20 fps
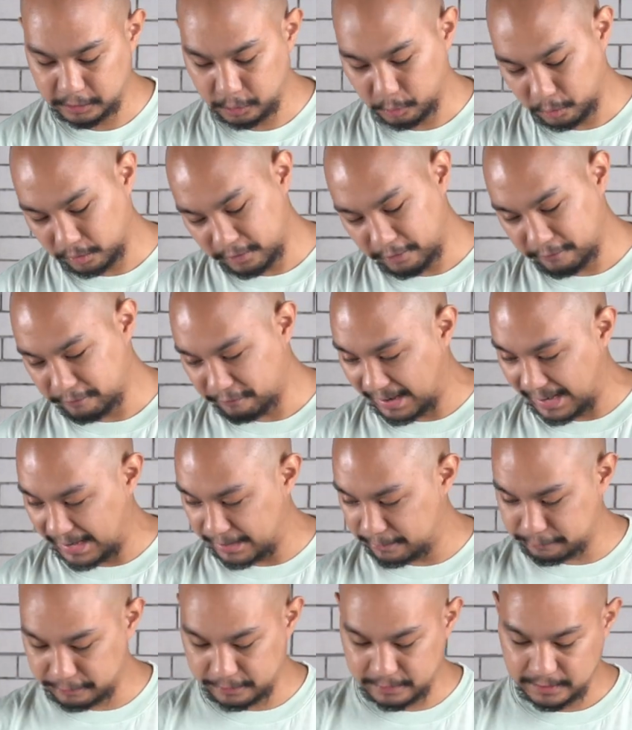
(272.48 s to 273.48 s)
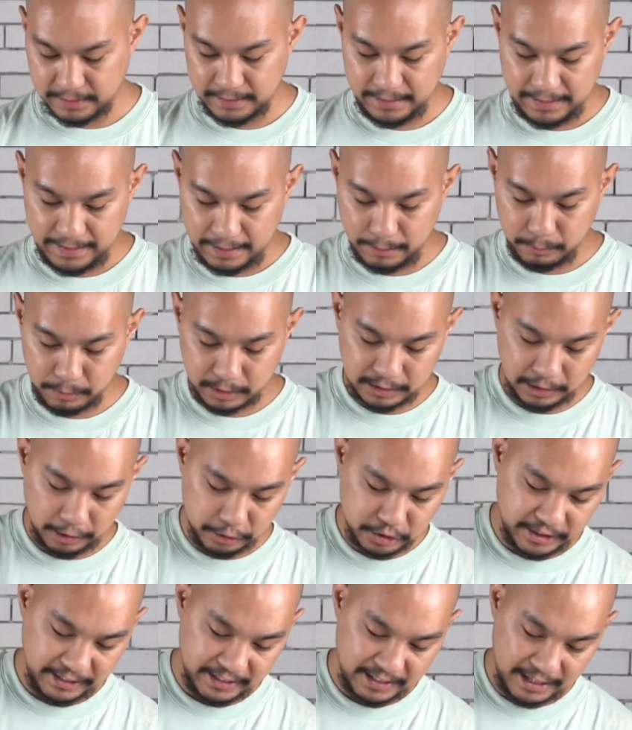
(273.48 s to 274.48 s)
205, and we're
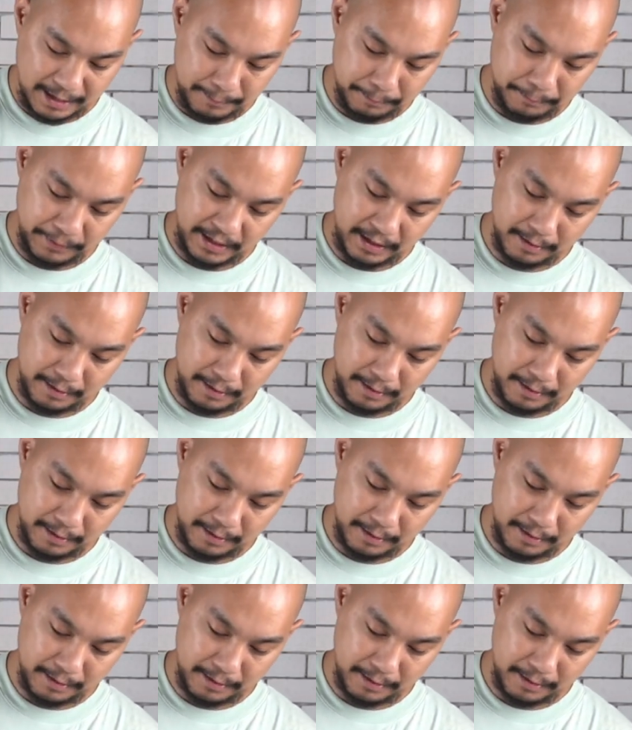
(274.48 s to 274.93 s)
closing it up in